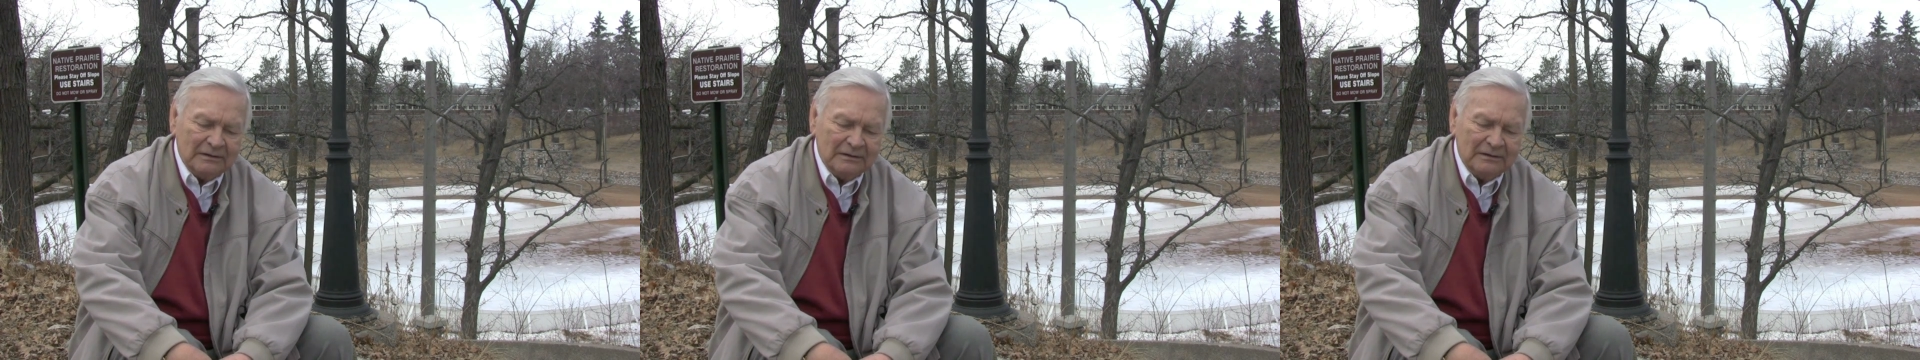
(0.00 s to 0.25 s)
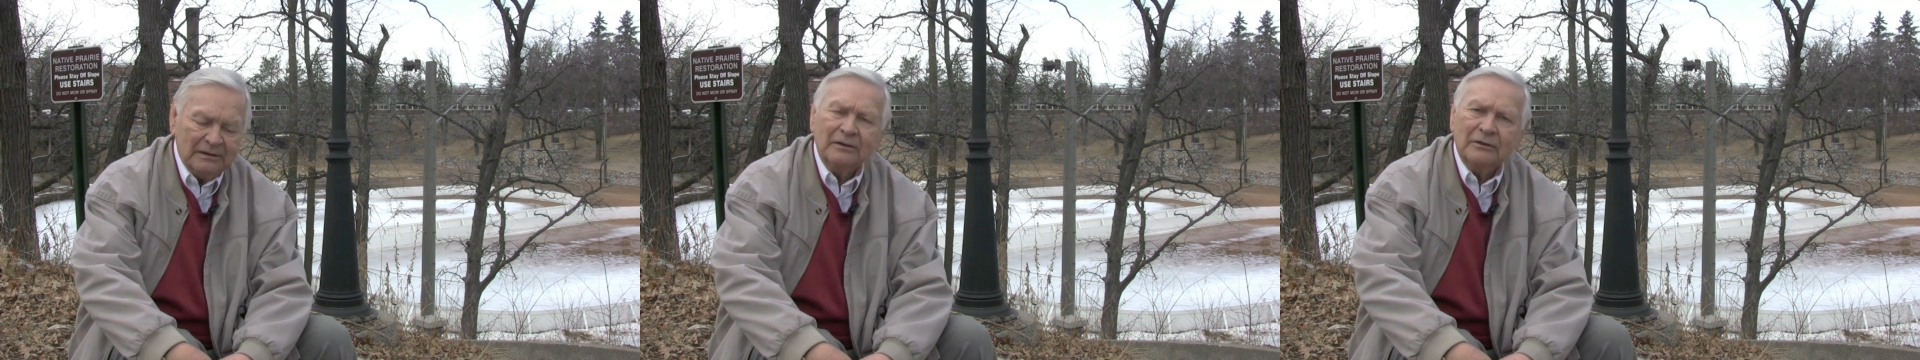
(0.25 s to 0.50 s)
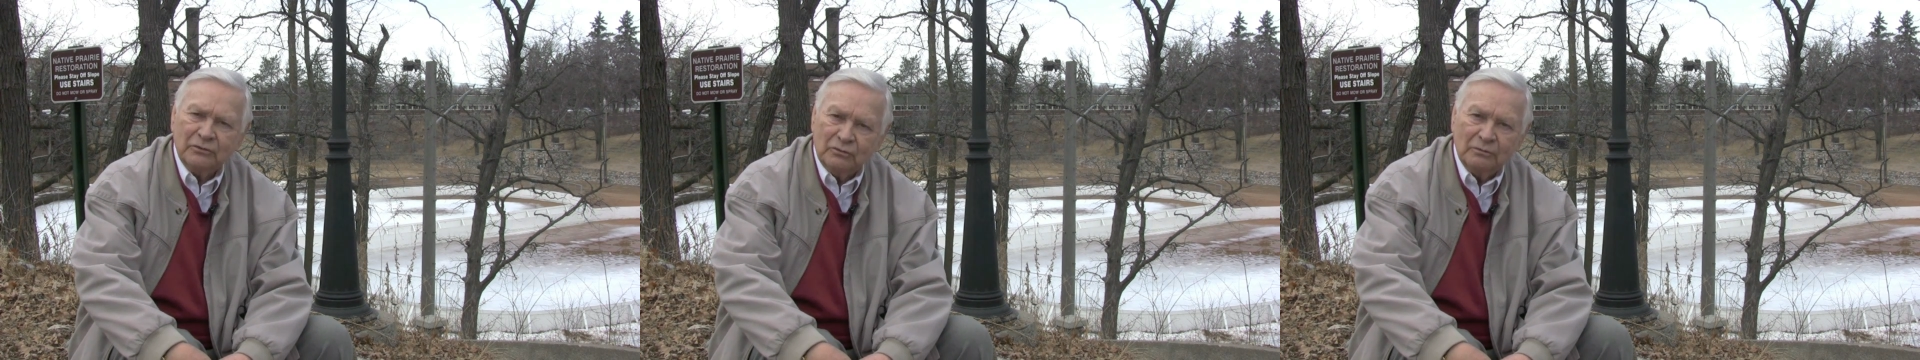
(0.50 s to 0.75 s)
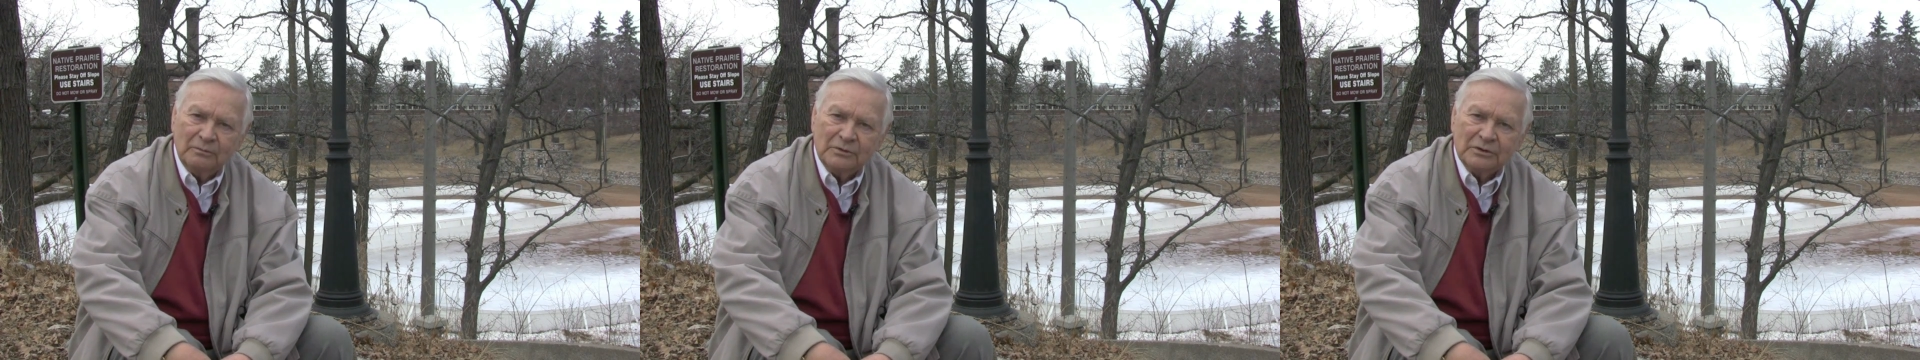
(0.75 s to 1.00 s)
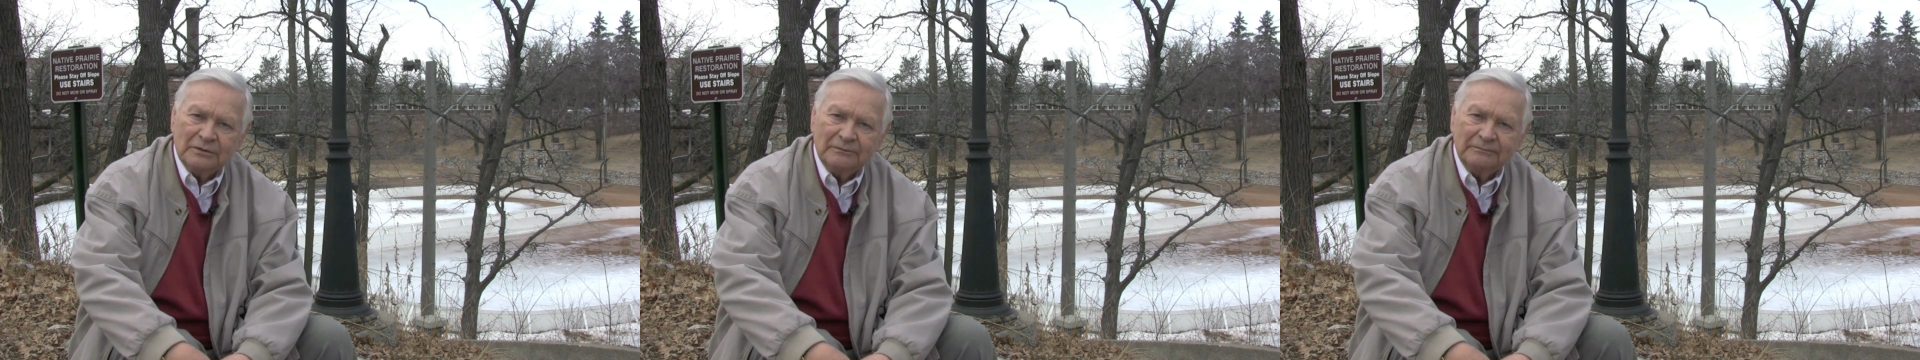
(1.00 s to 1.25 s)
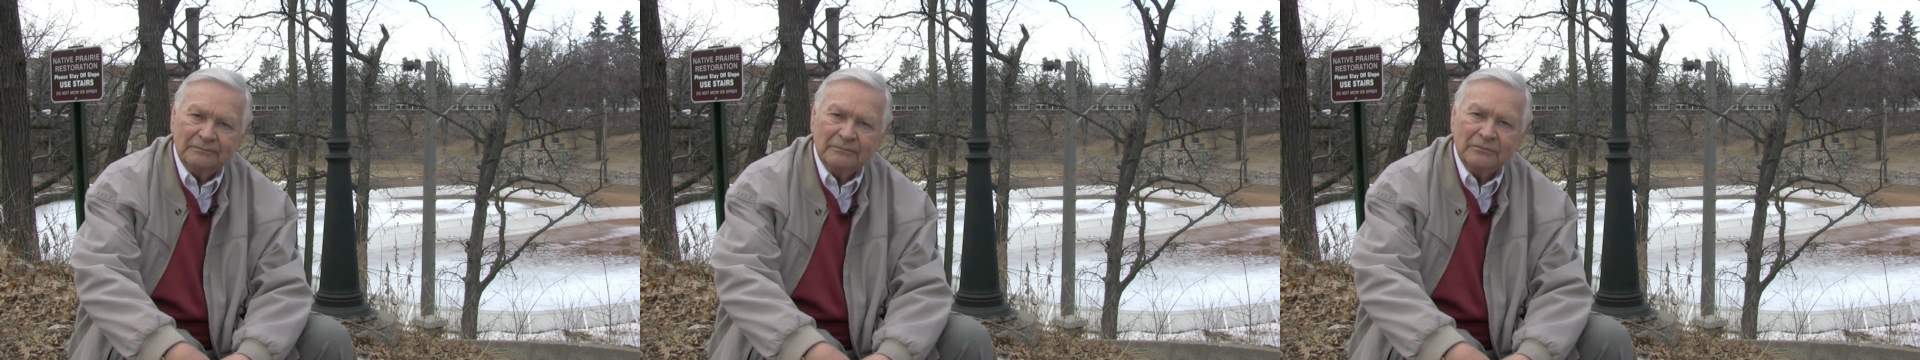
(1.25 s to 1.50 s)
inner tubes.
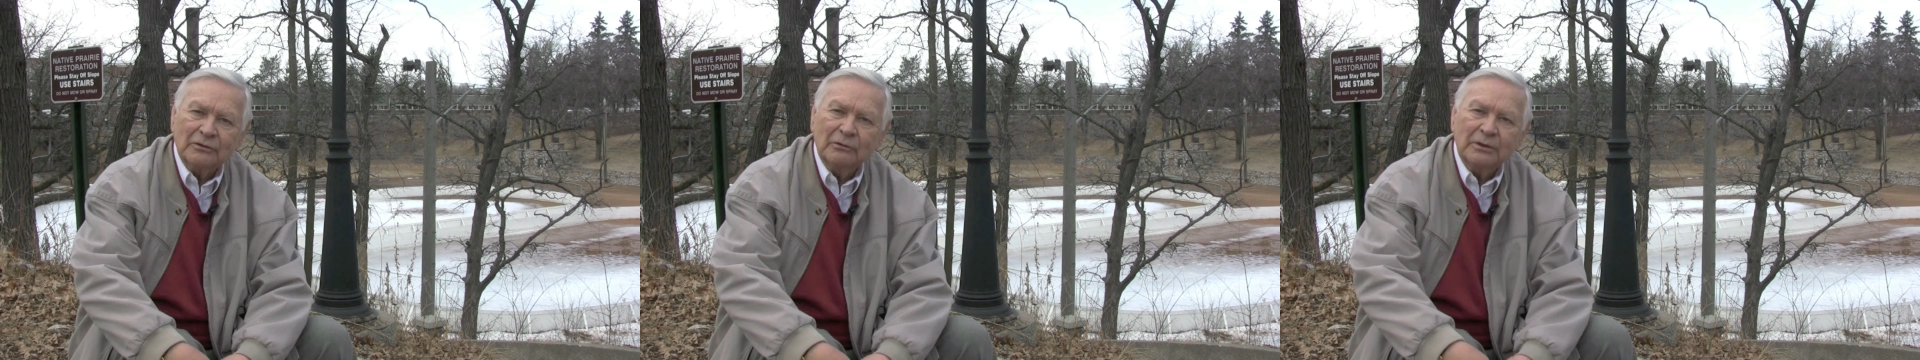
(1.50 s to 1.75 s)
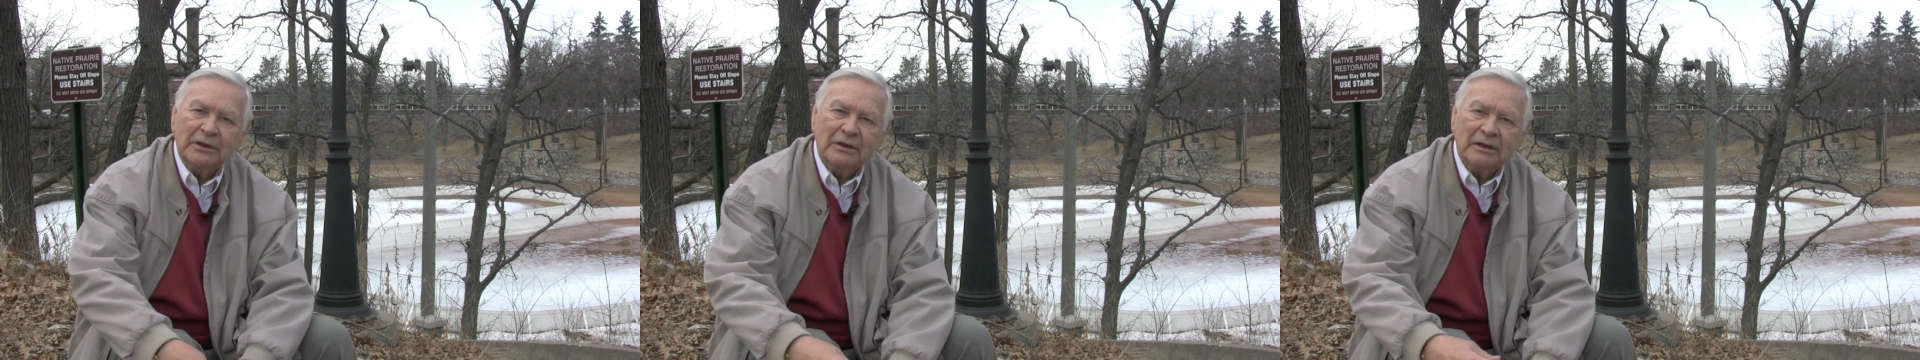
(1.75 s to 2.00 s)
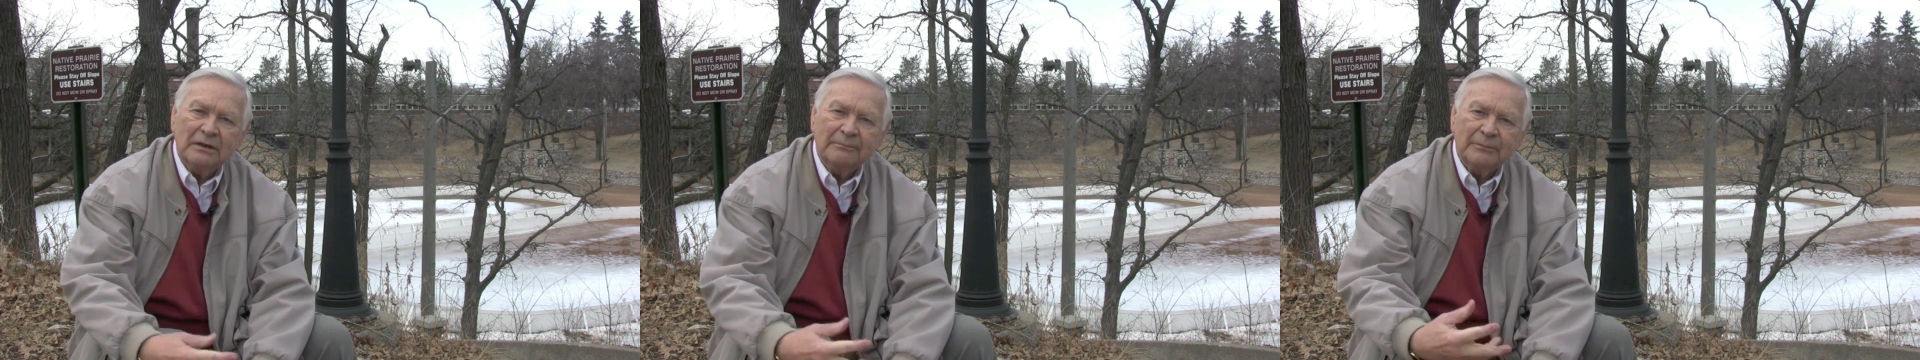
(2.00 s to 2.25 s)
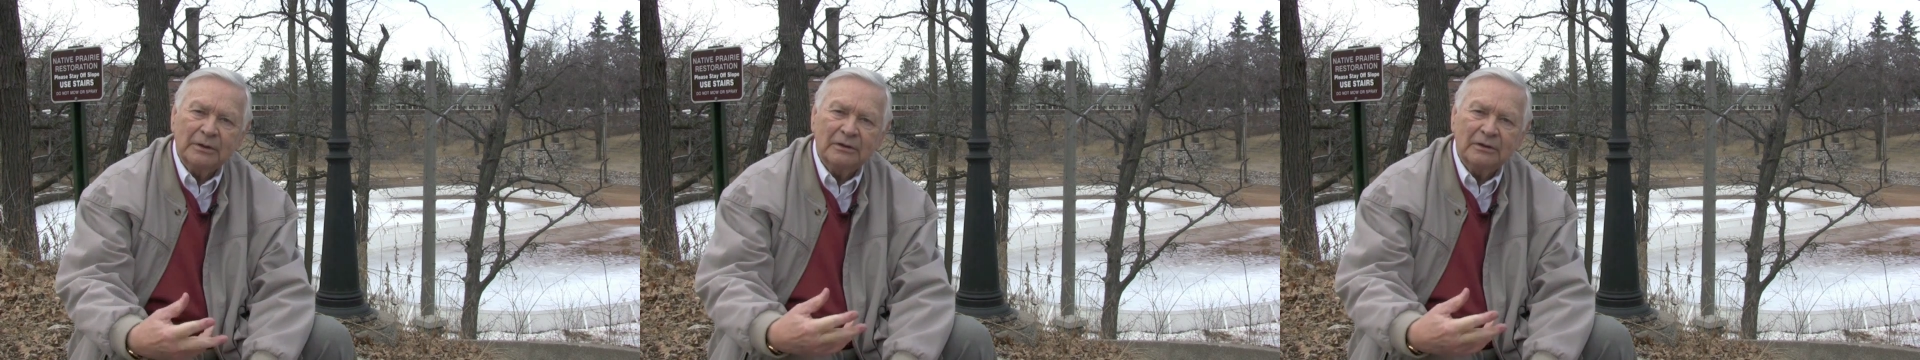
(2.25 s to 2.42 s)
So we cut up